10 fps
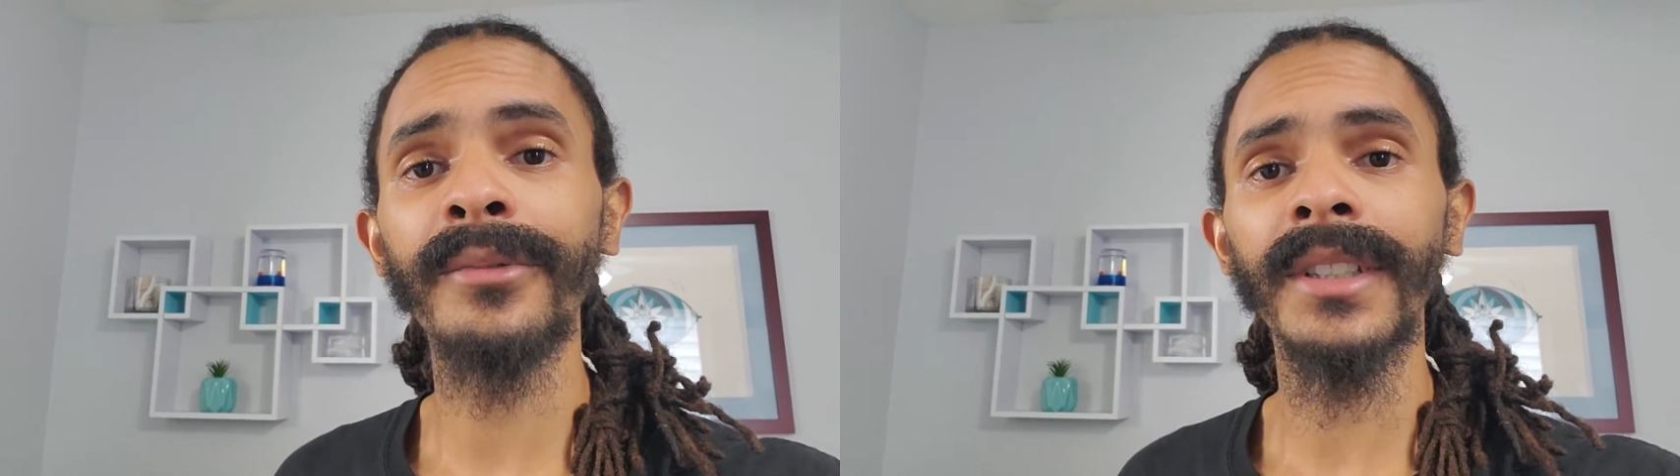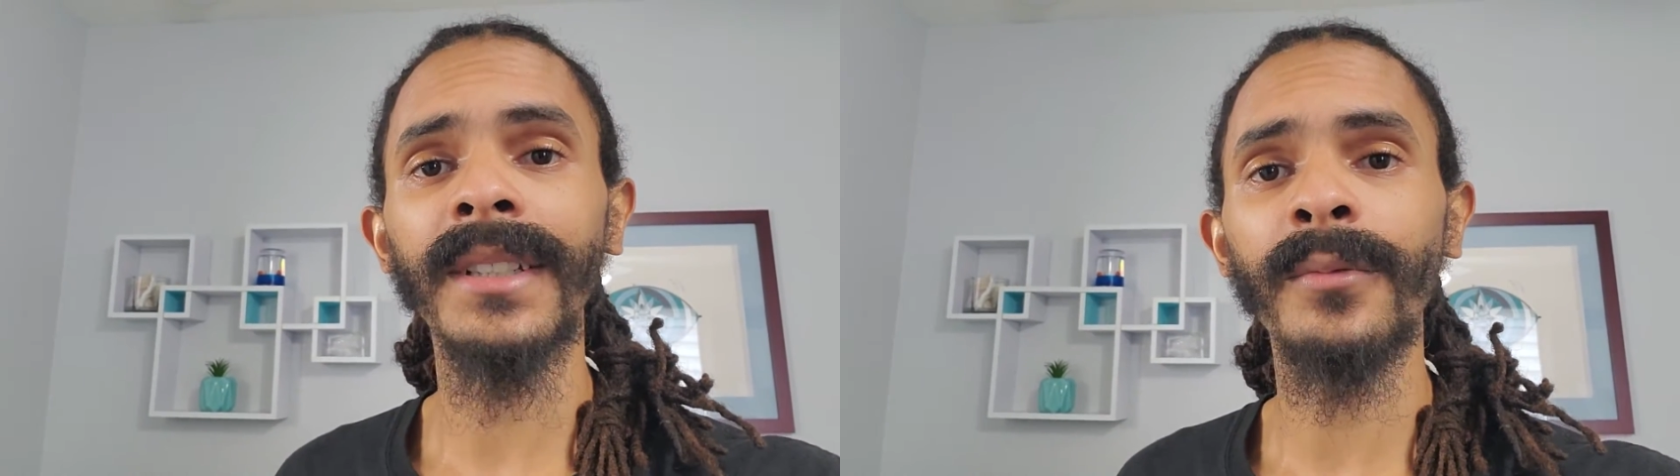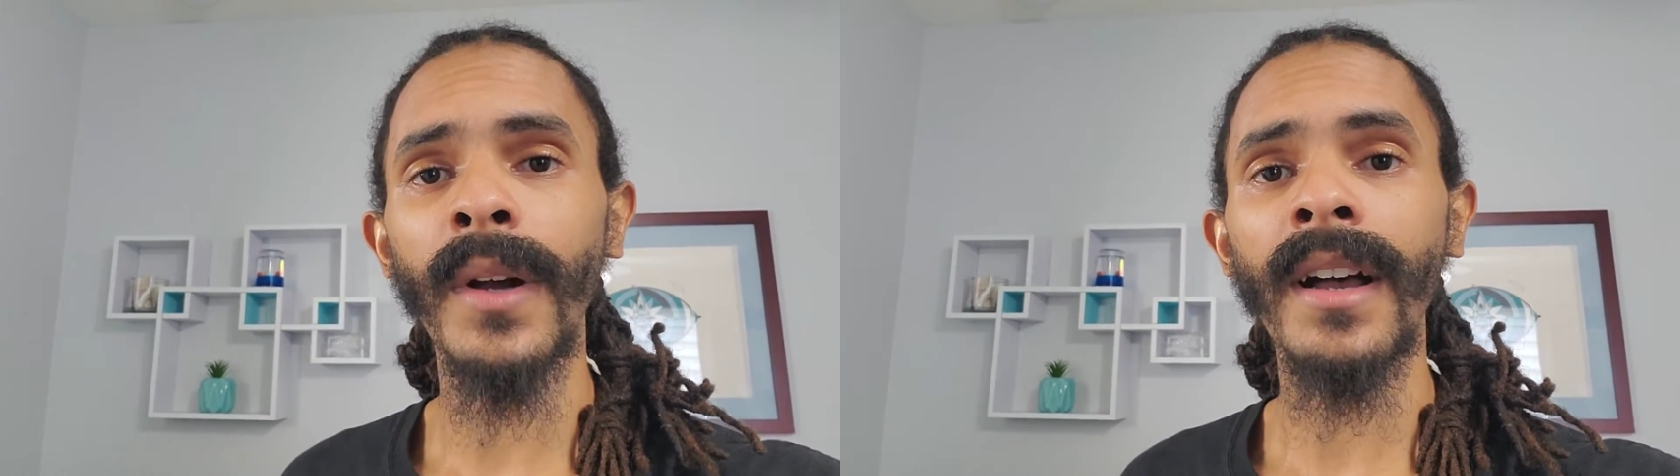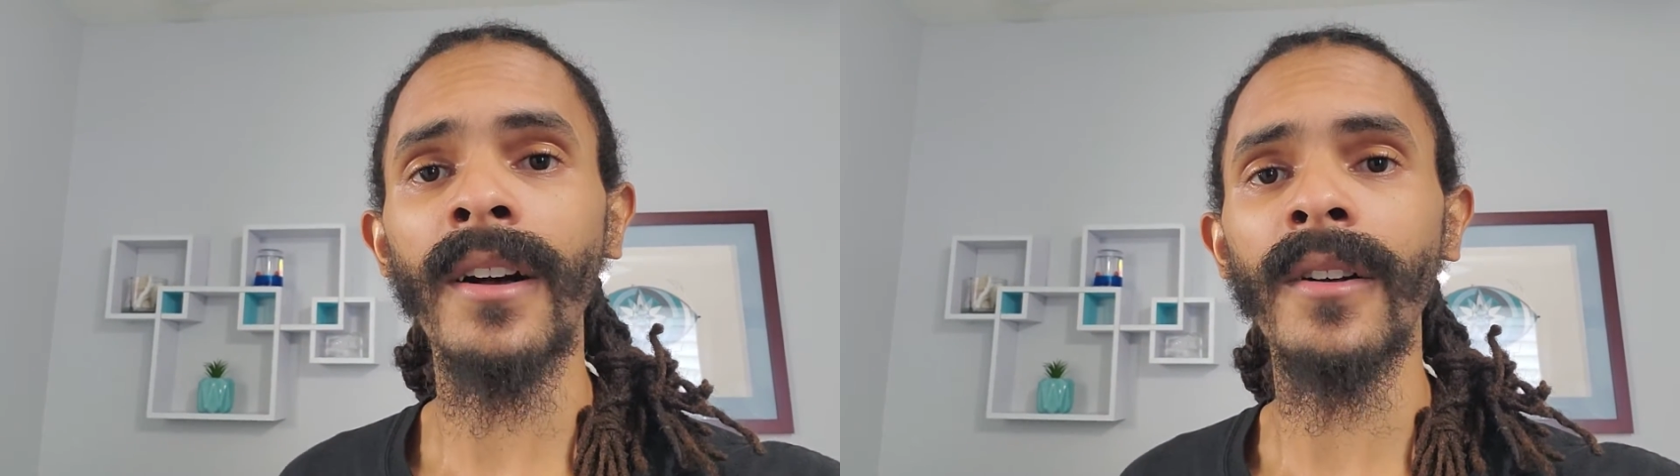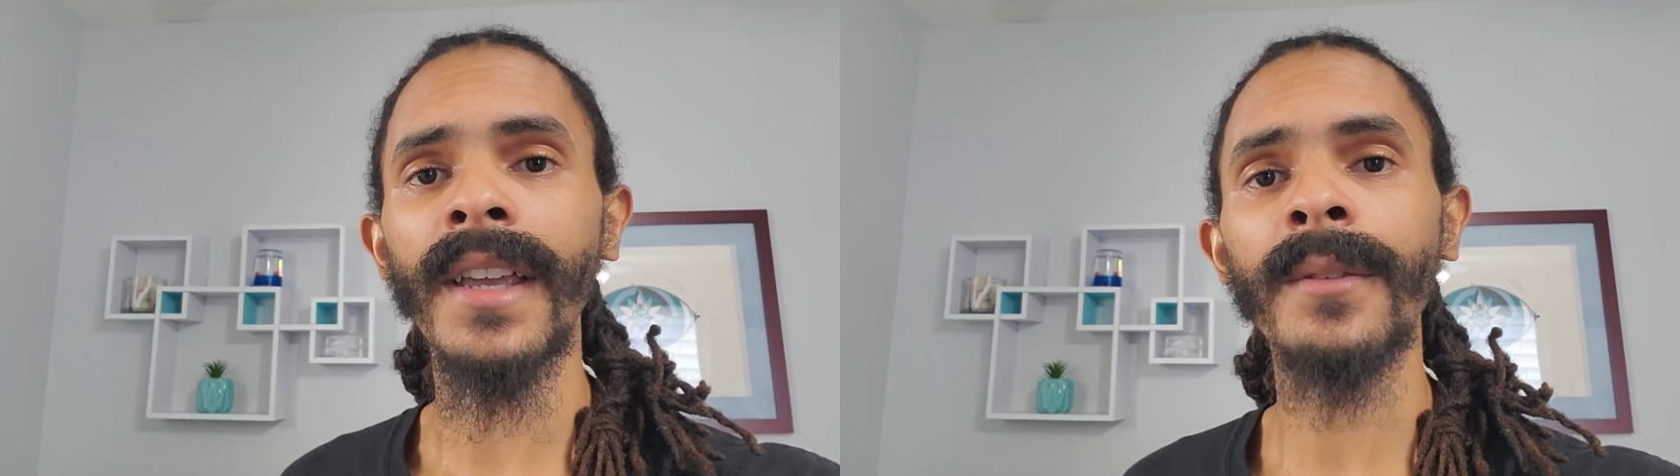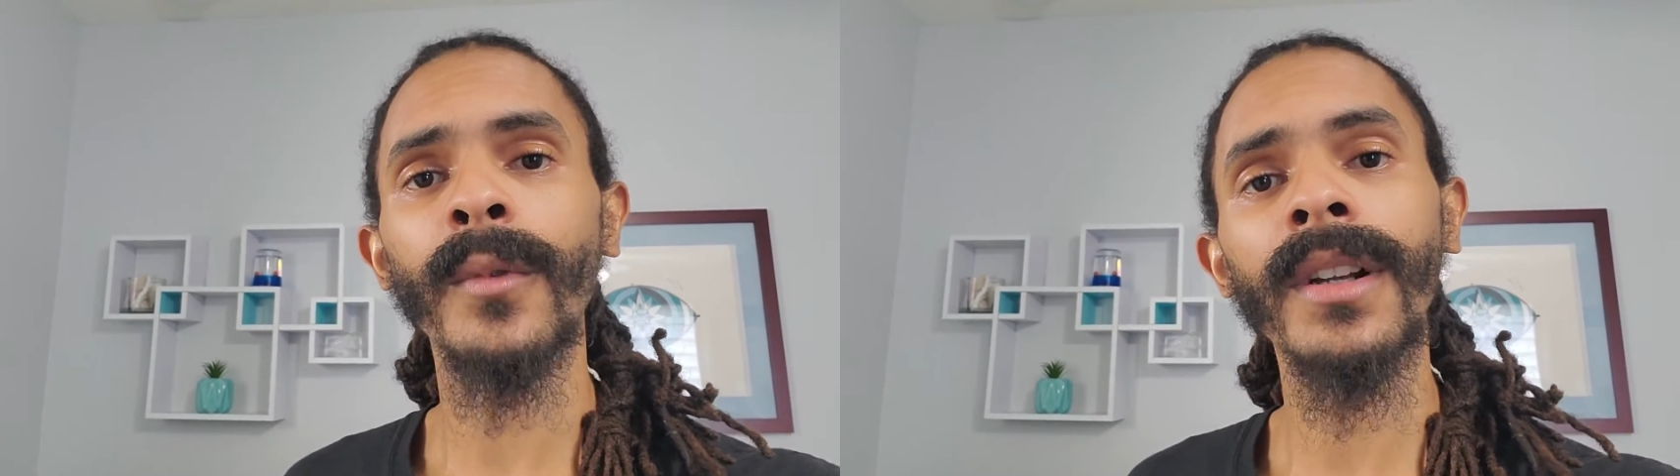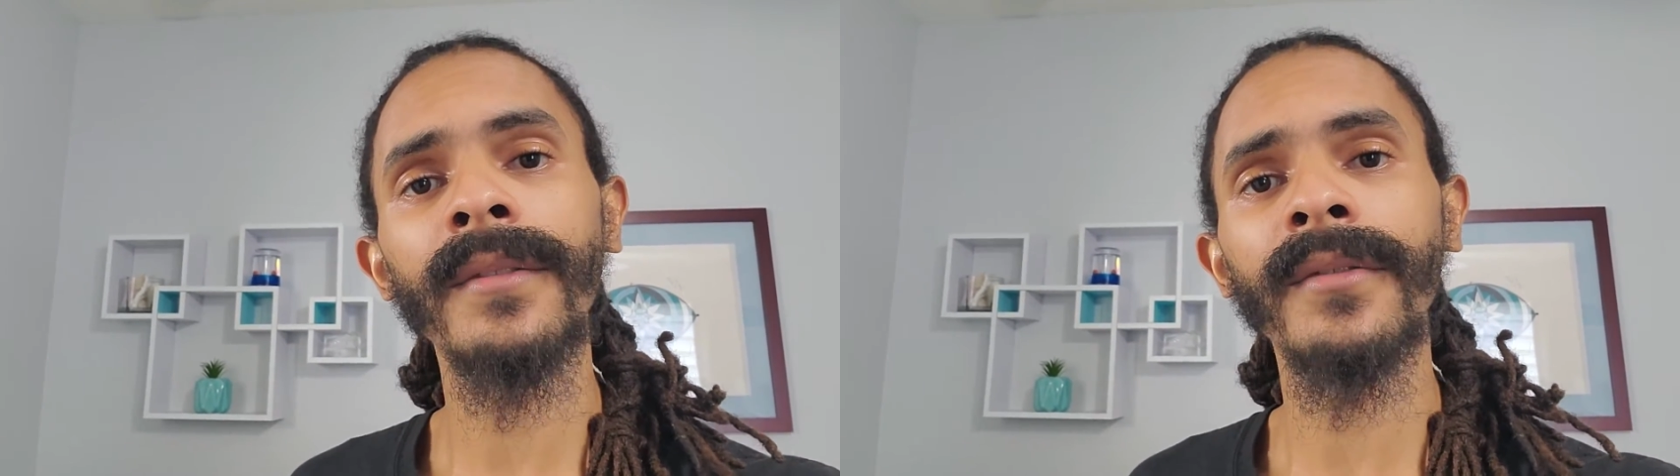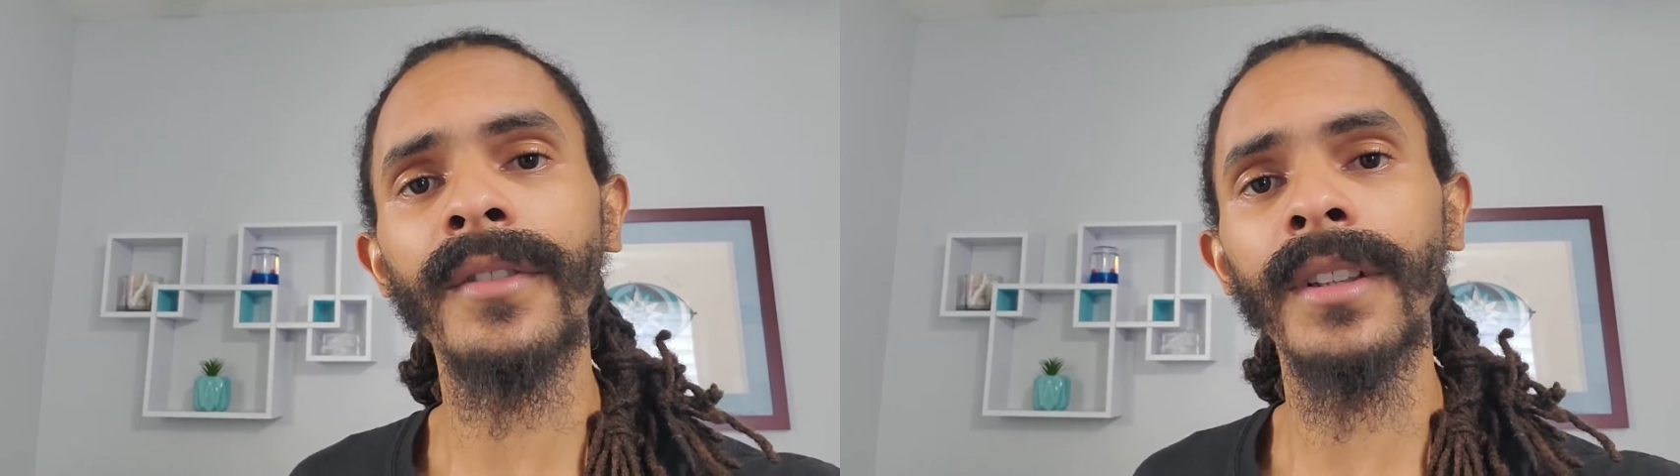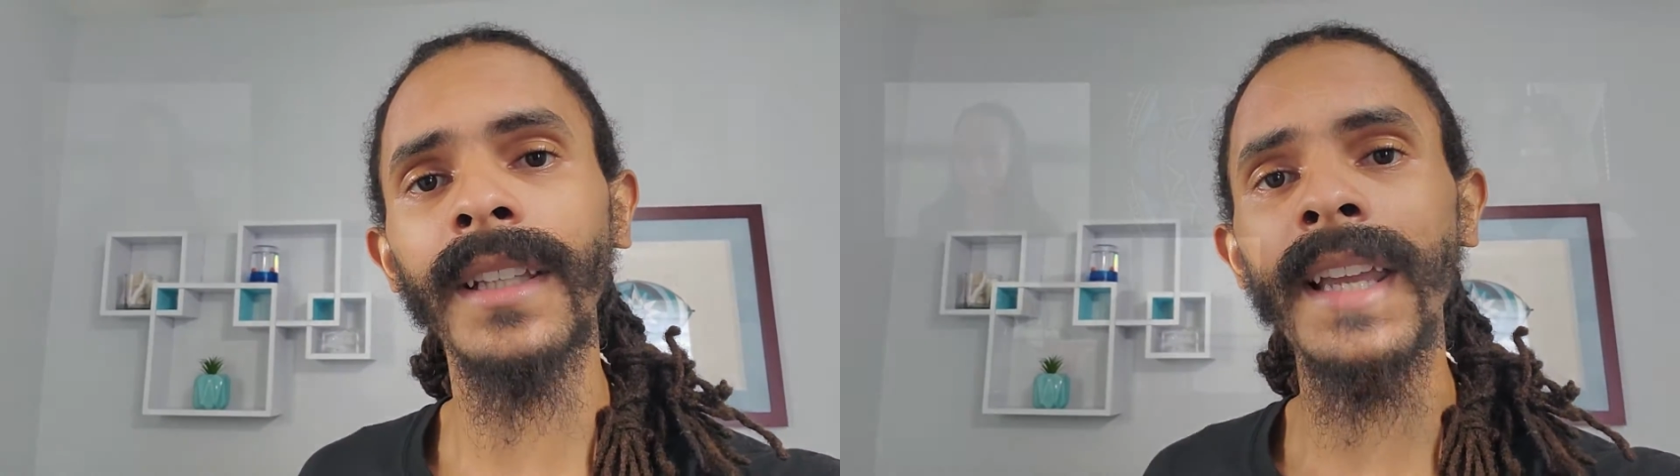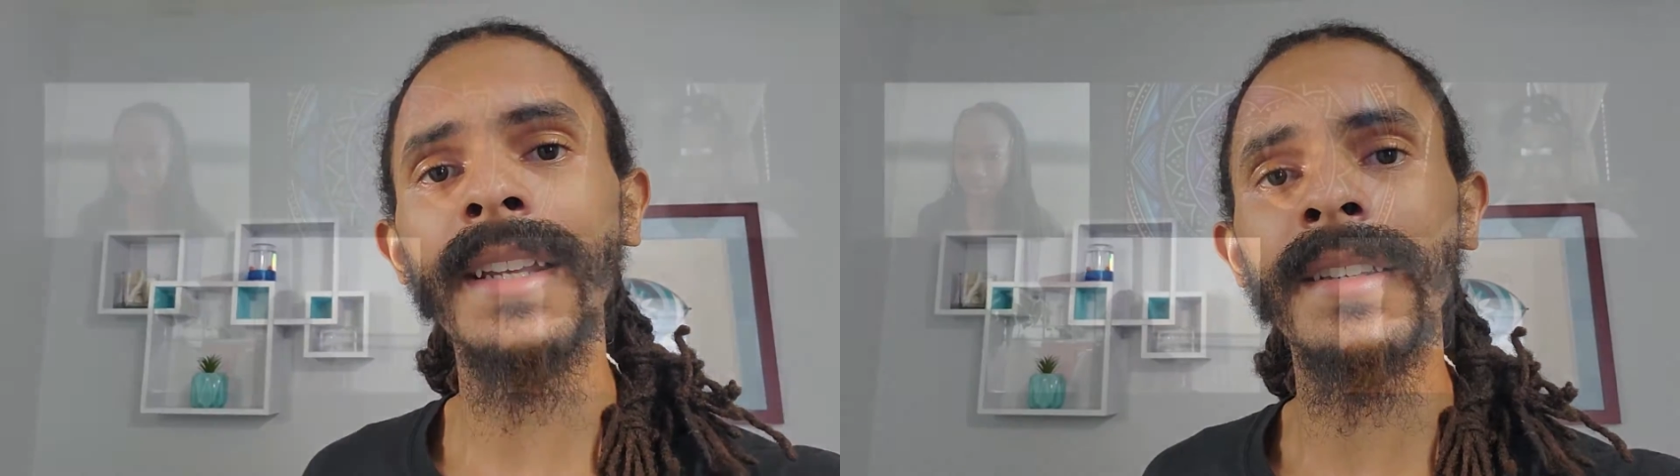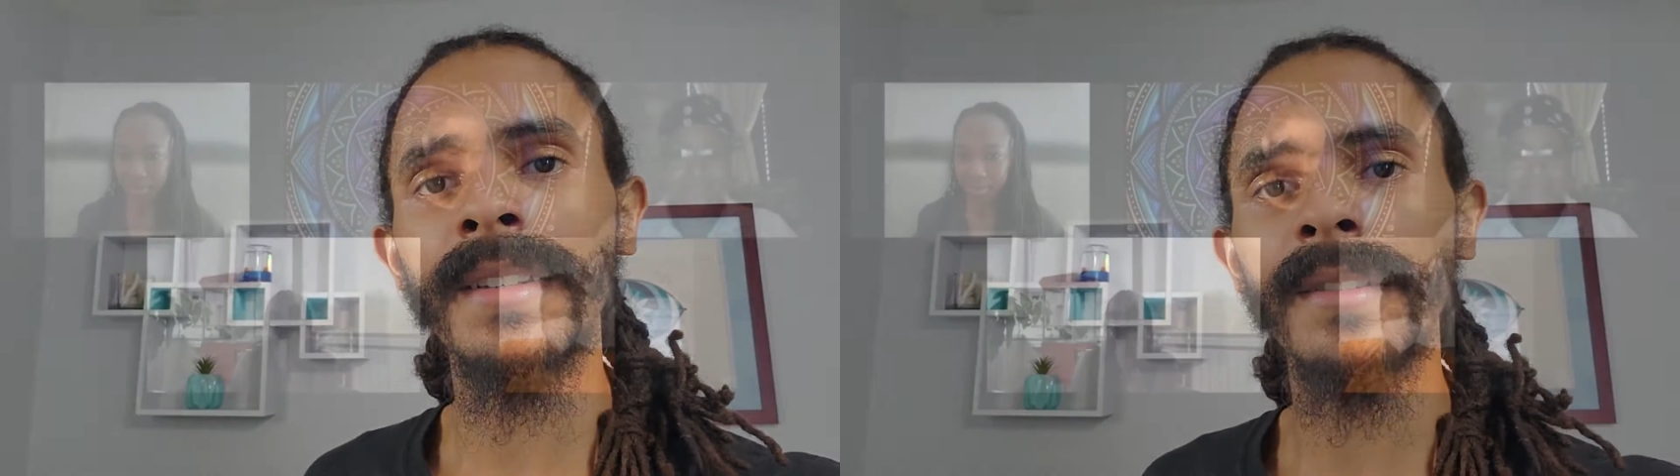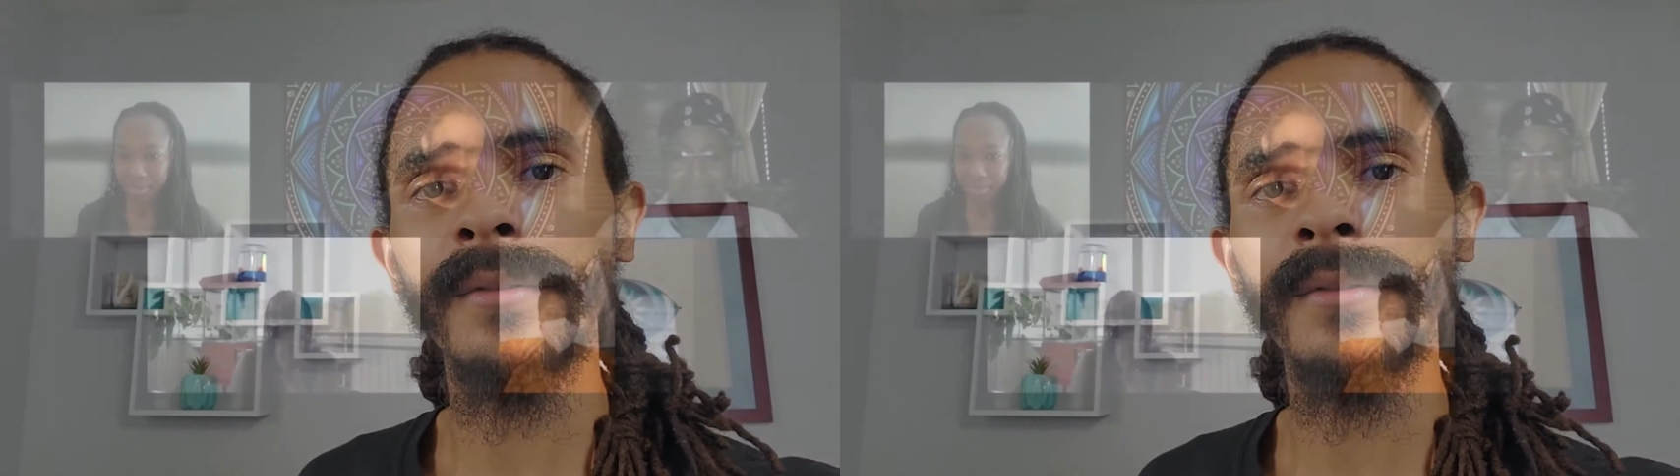really well in one of the latest